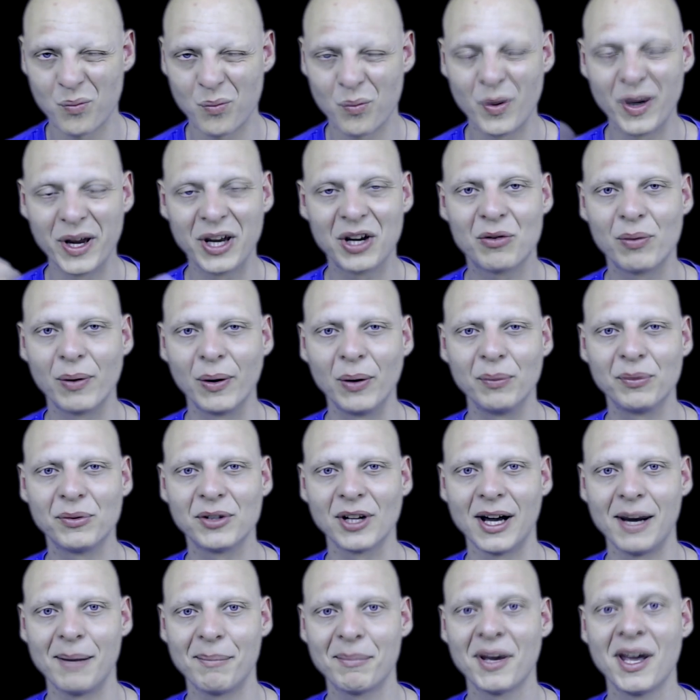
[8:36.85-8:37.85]
we grouped
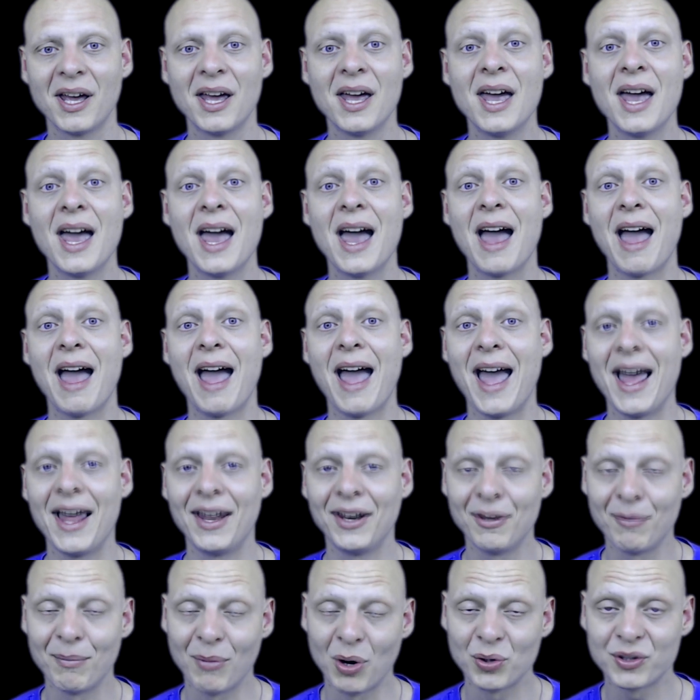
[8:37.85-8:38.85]
up, and
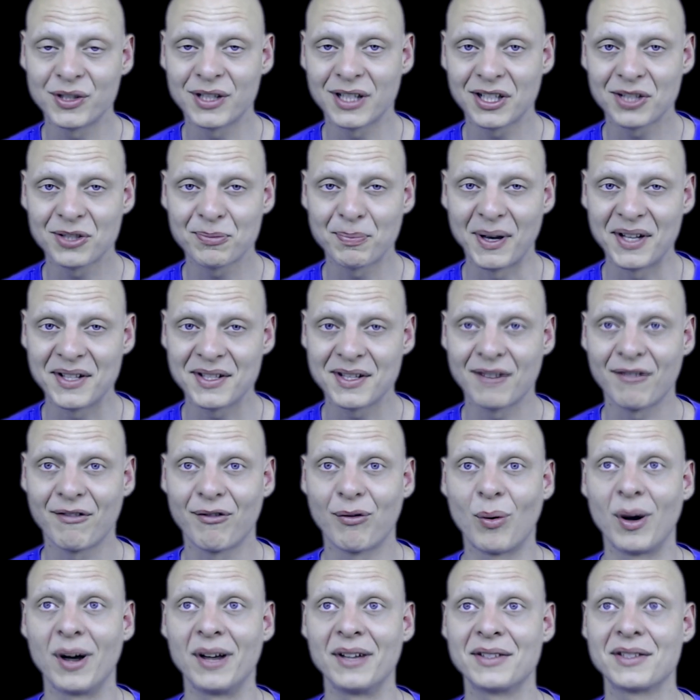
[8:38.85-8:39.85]
the most expensive
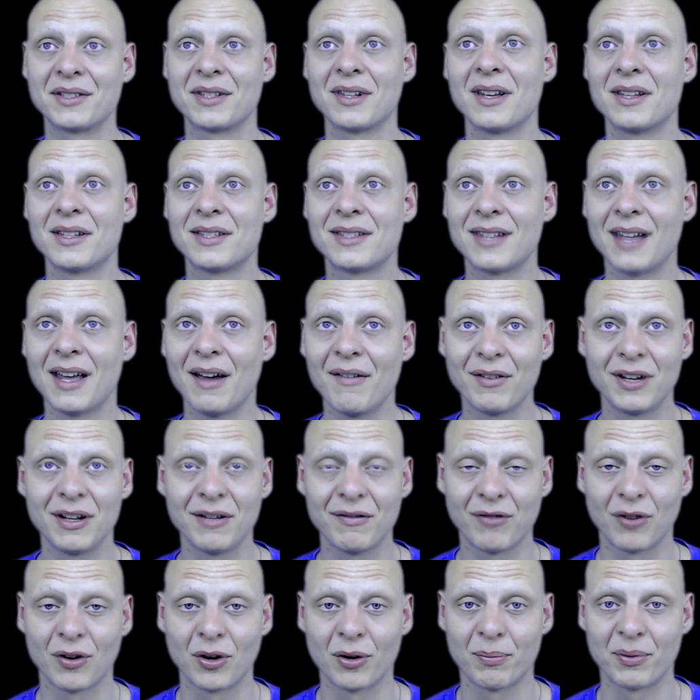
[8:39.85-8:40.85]
ones,
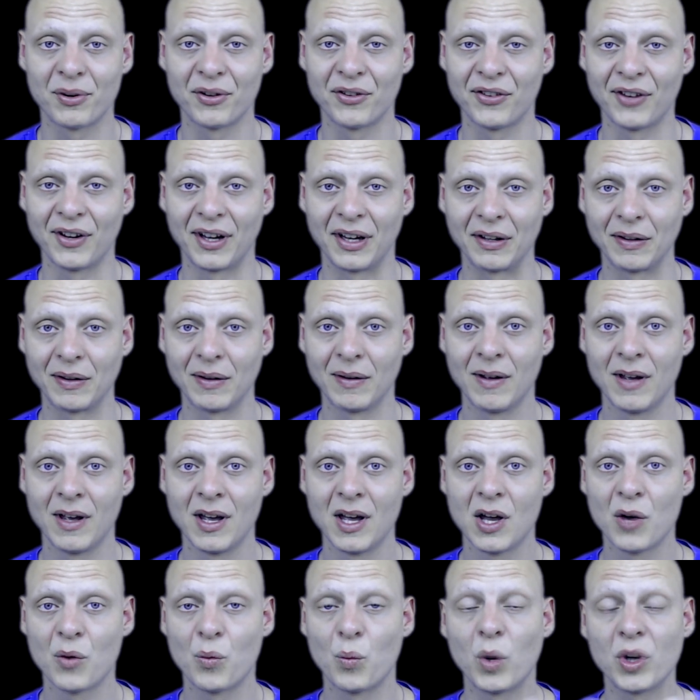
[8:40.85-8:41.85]
74%.
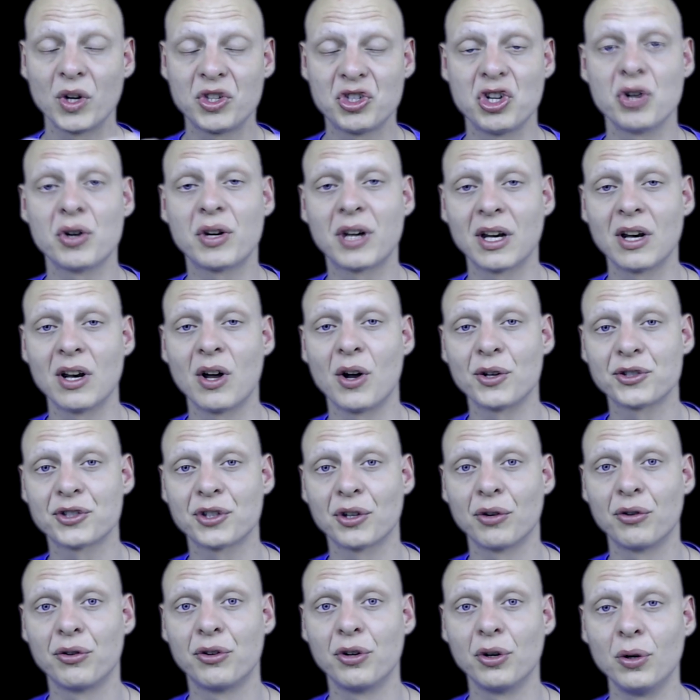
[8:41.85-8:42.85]
What you can
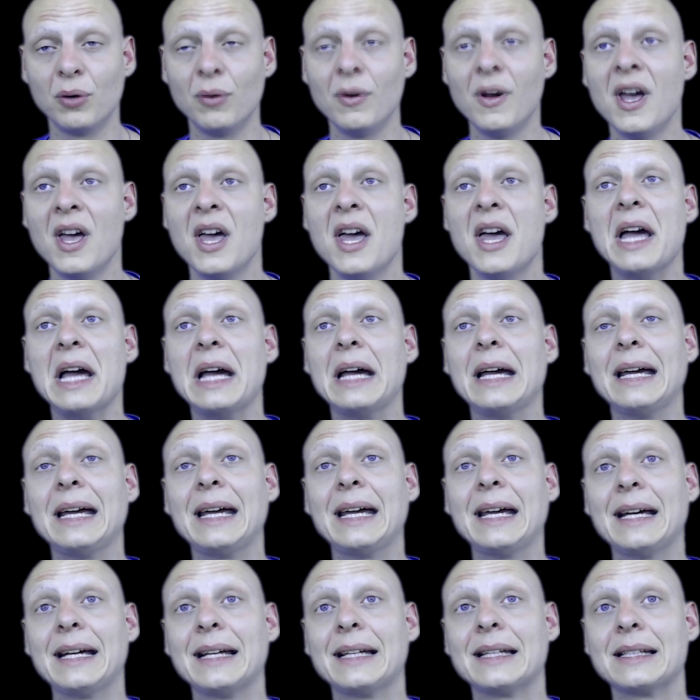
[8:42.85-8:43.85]
also do
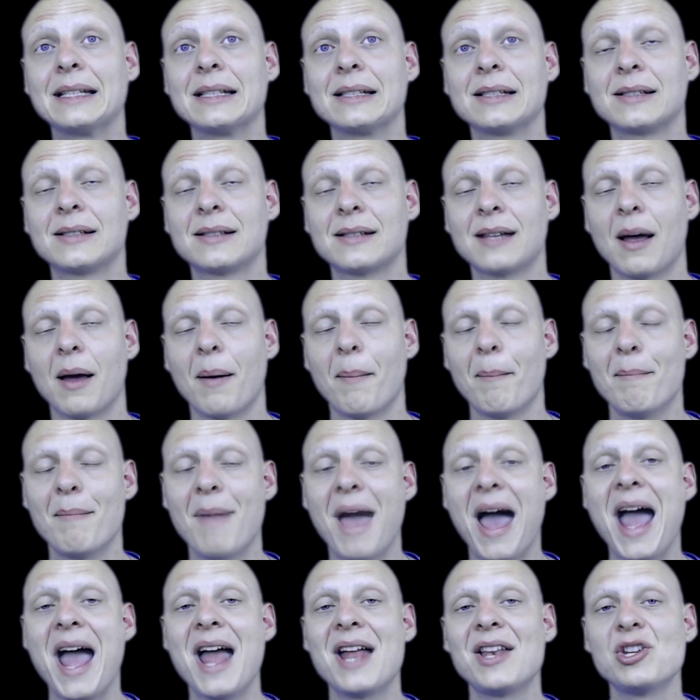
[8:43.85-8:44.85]
is
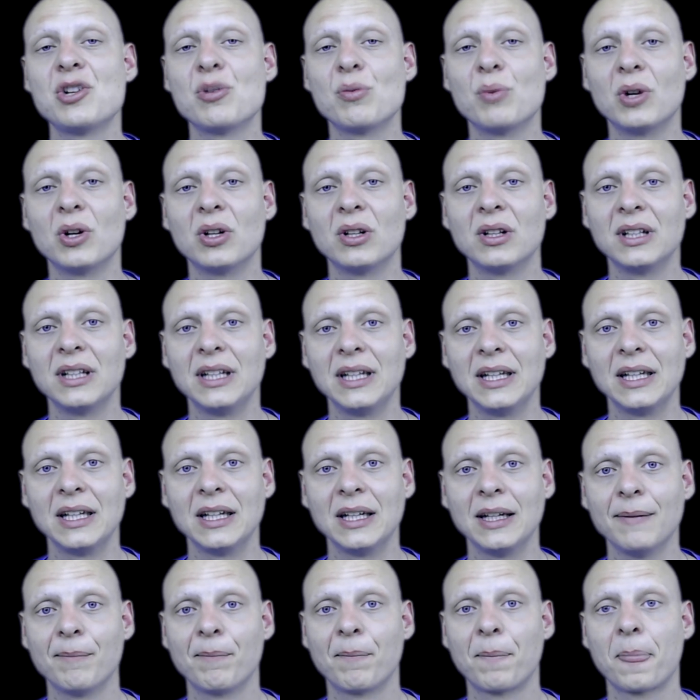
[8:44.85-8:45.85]

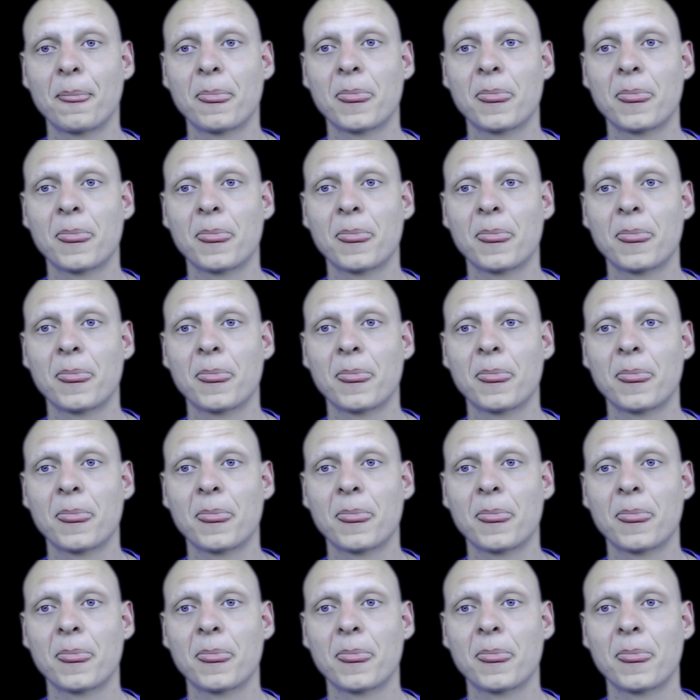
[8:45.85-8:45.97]
manually